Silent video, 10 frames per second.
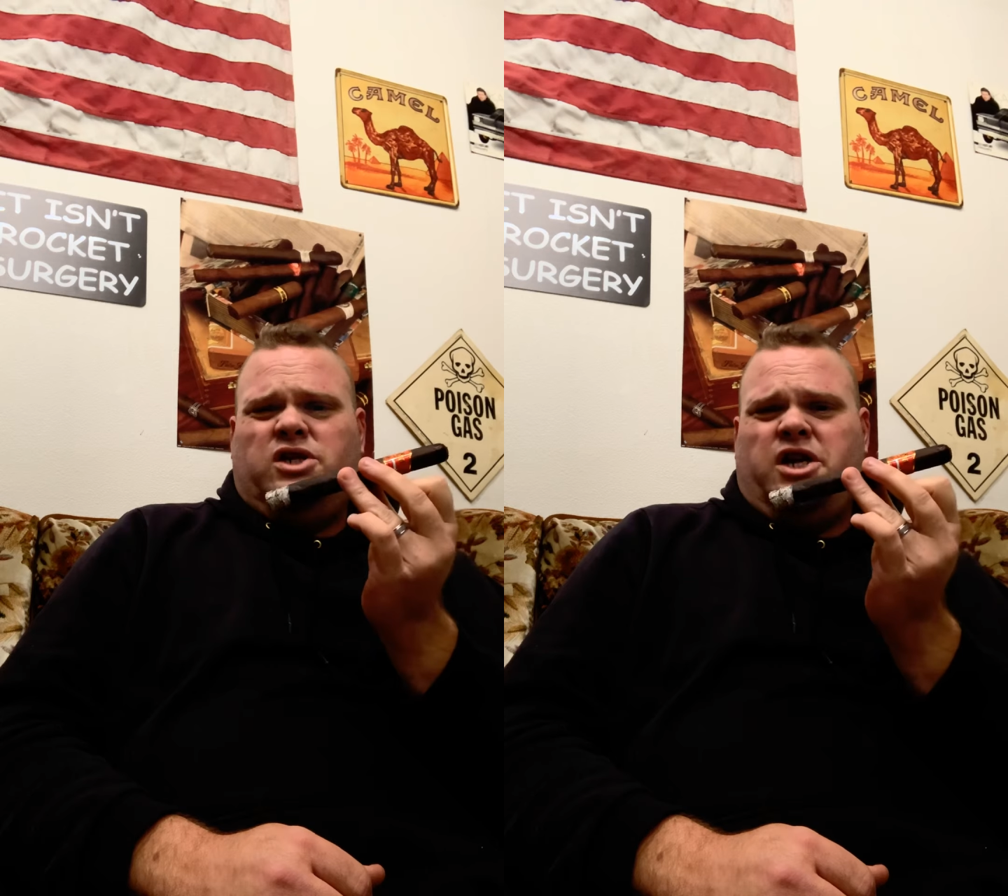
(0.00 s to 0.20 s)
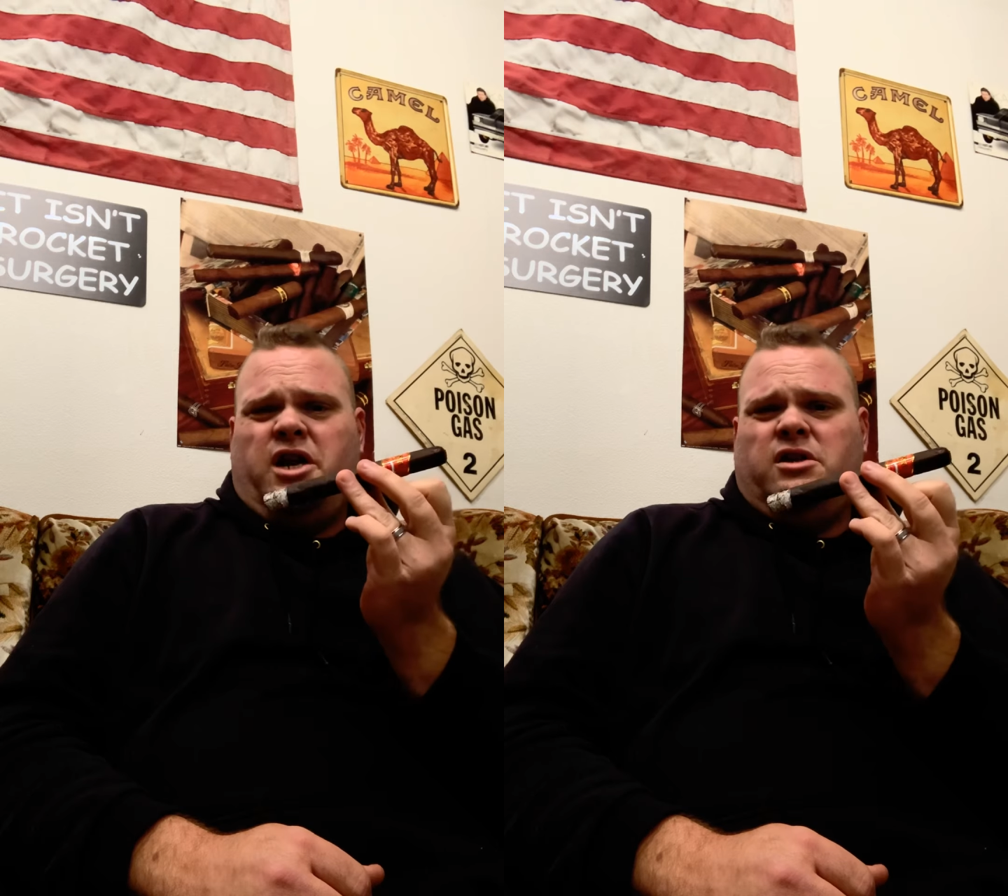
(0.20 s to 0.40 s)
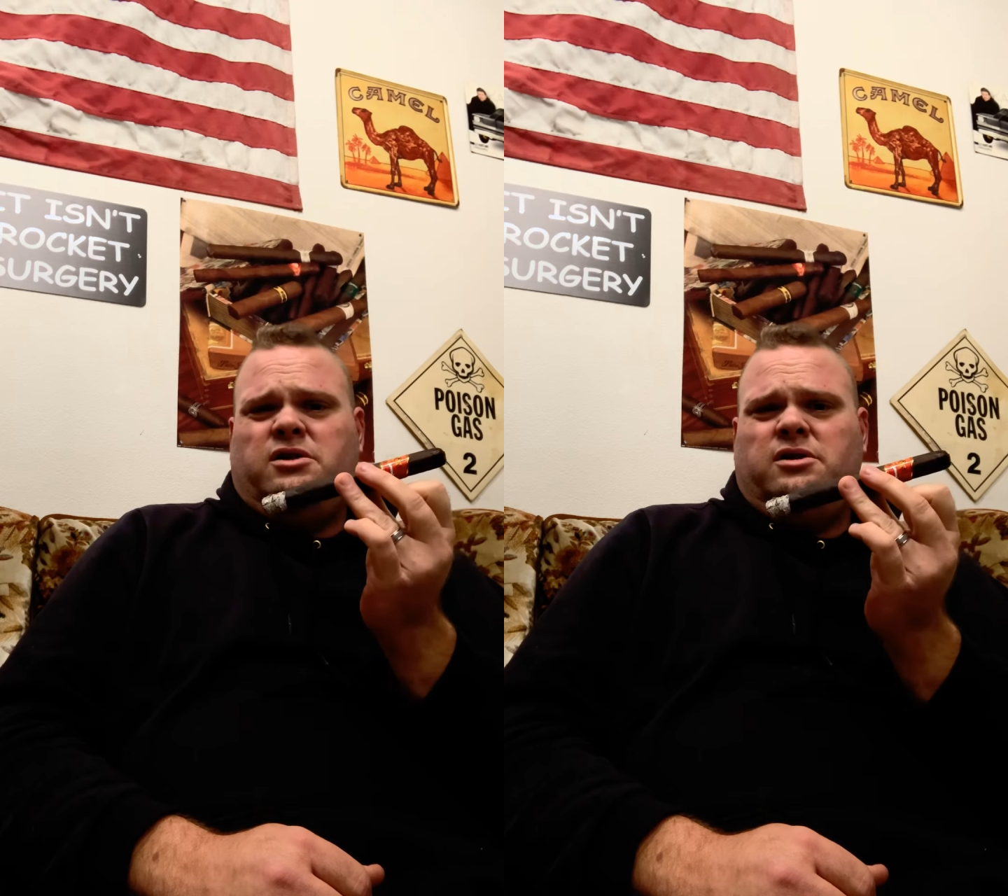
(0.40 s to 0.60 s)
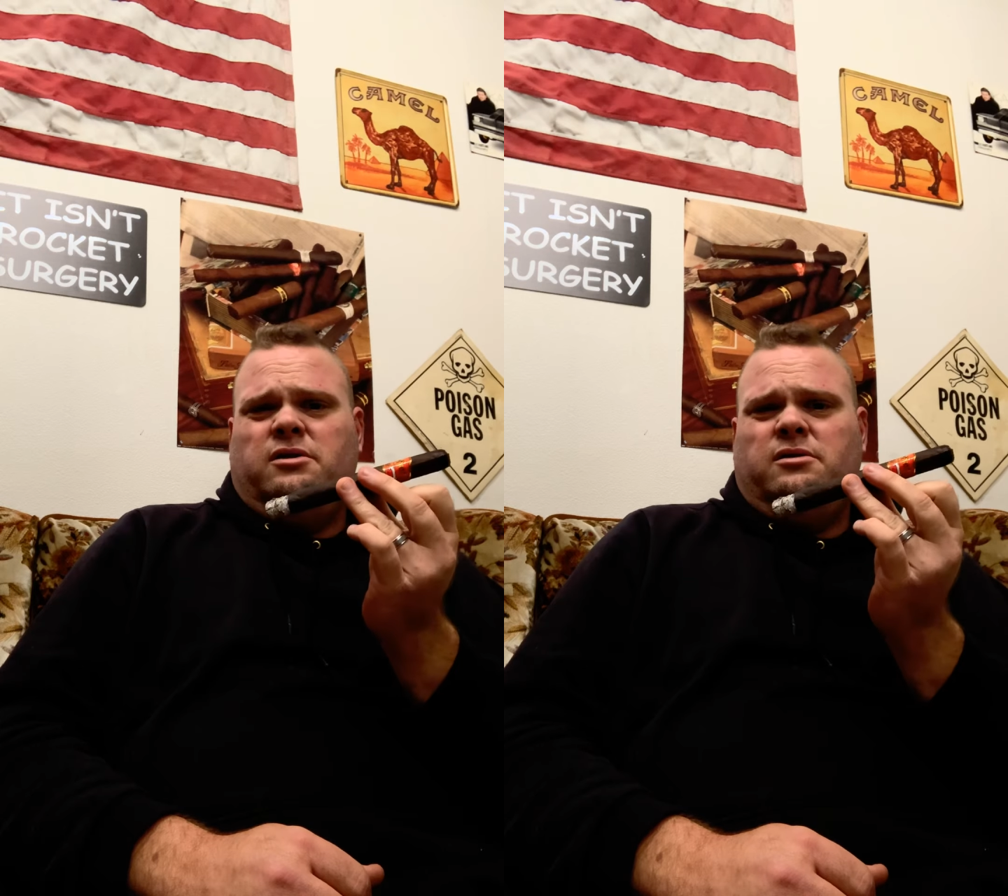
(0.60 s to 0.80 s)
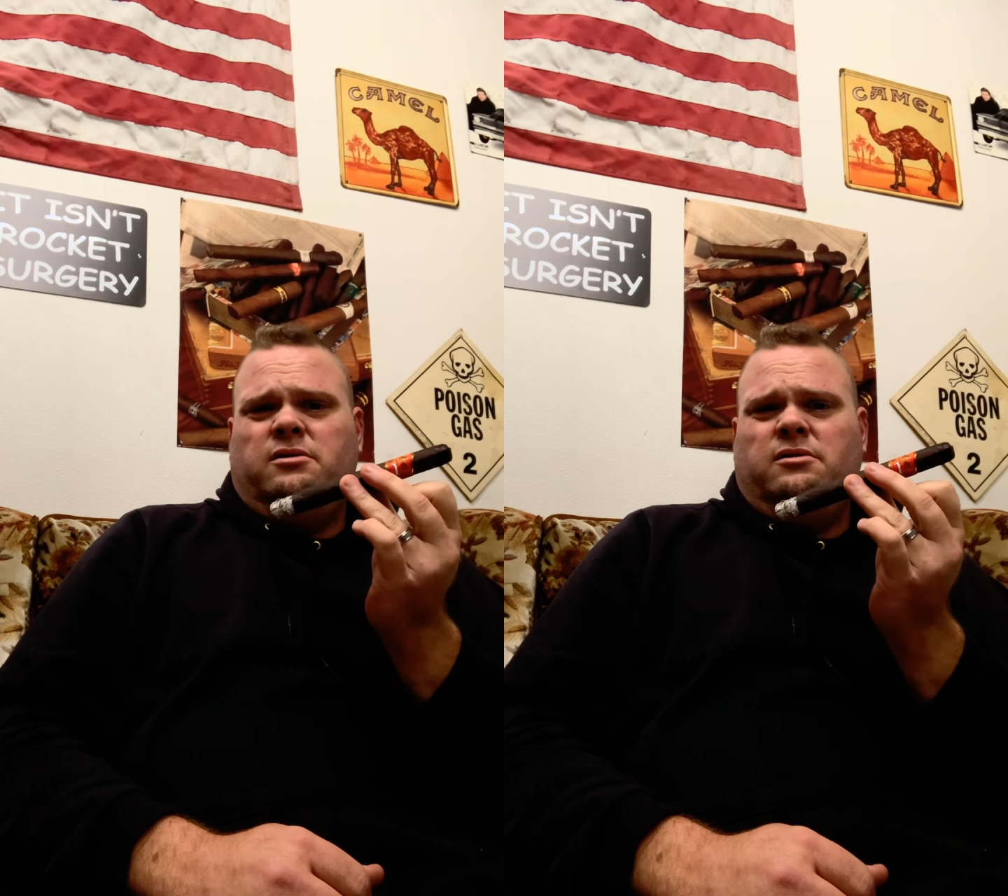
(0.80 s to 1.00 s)
changed,
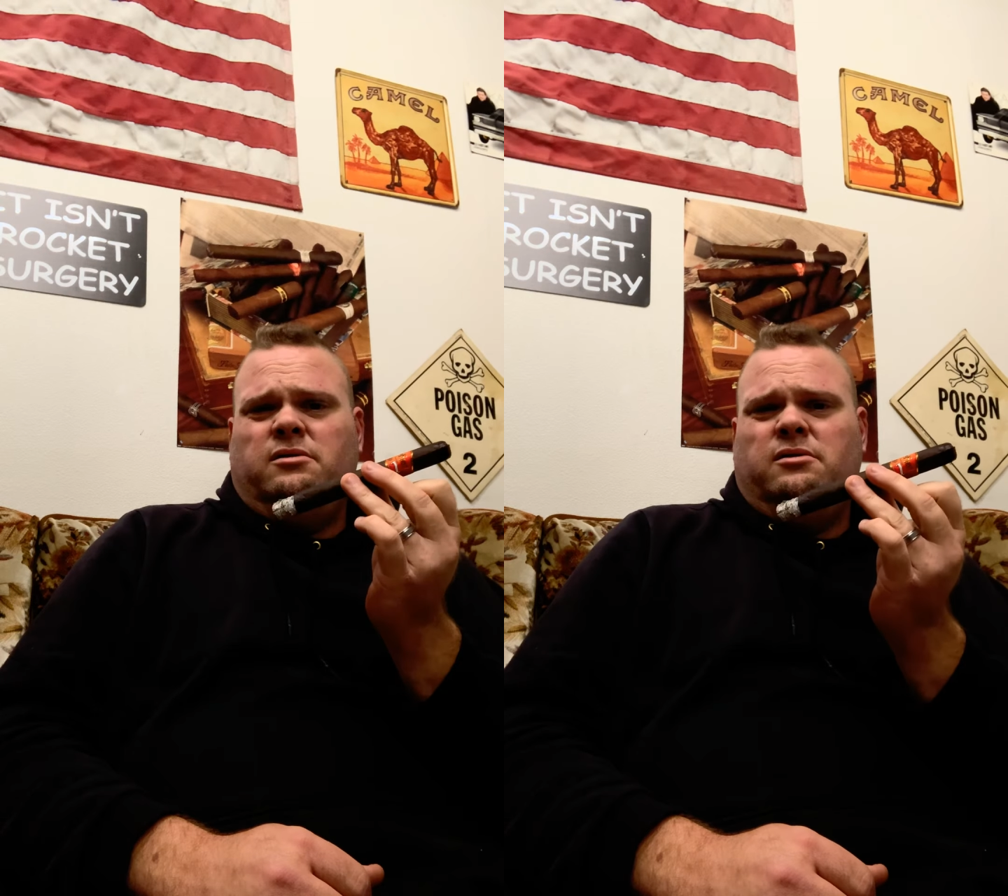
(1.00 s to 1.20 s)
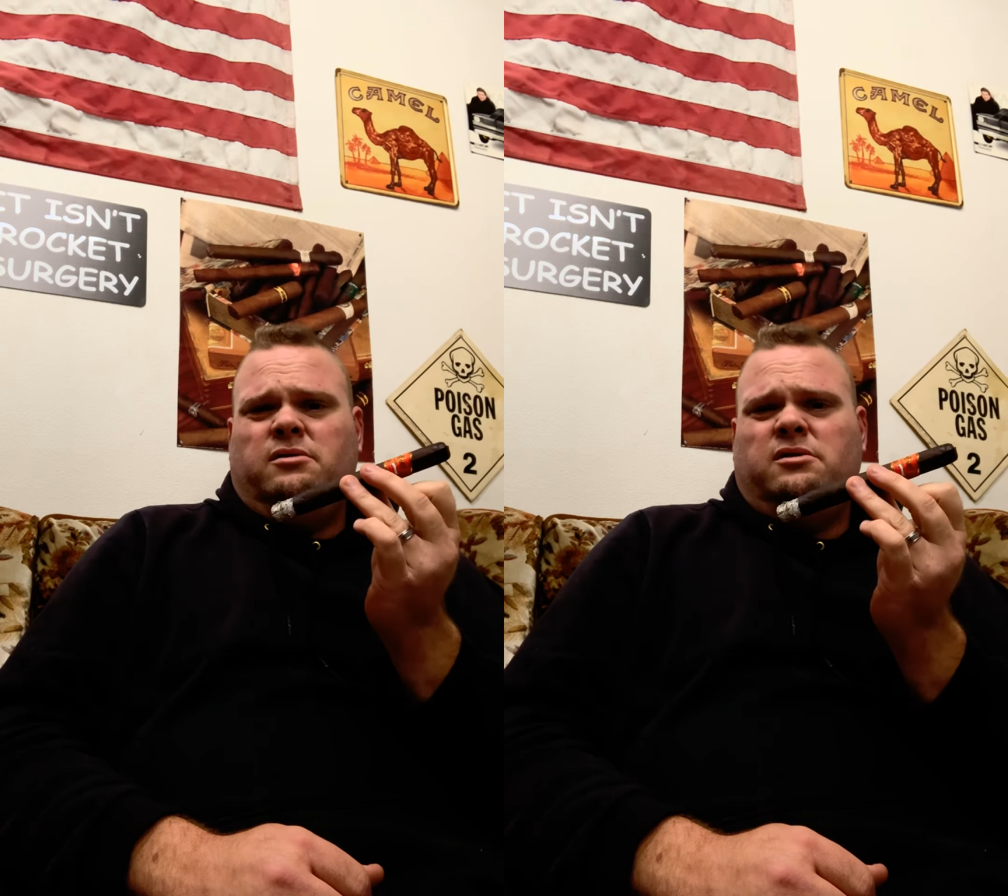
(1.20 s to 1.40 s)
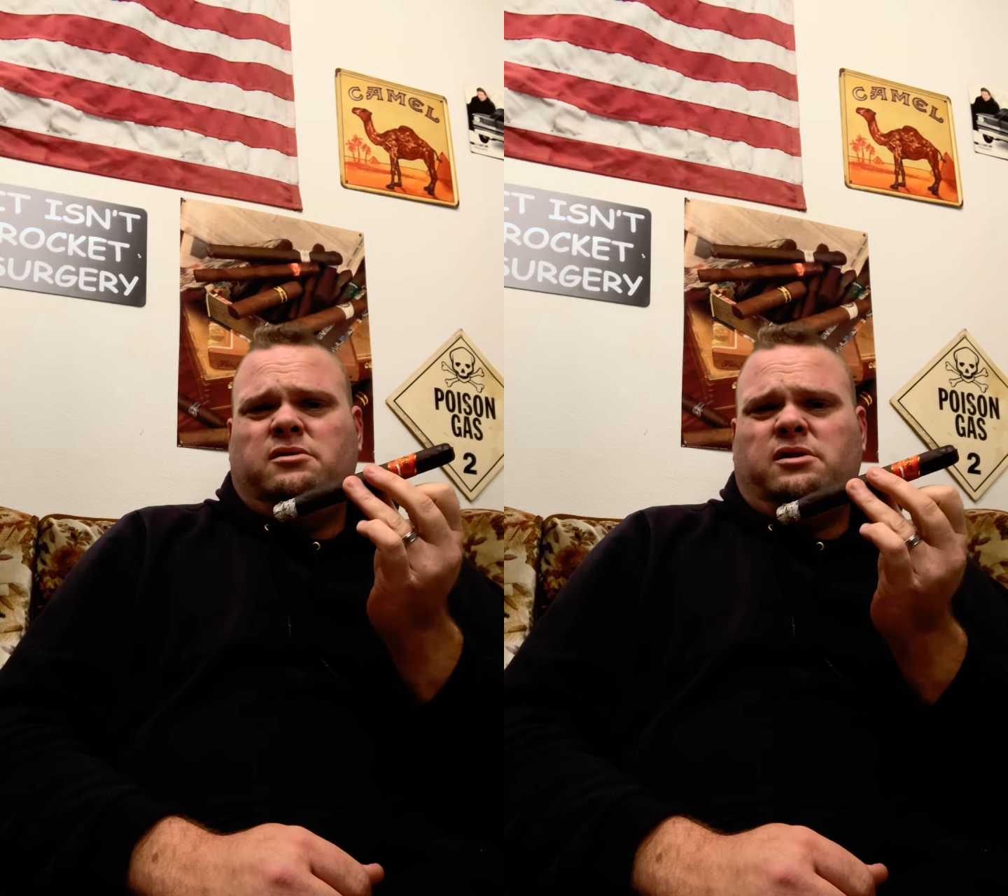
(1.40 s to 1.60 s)
just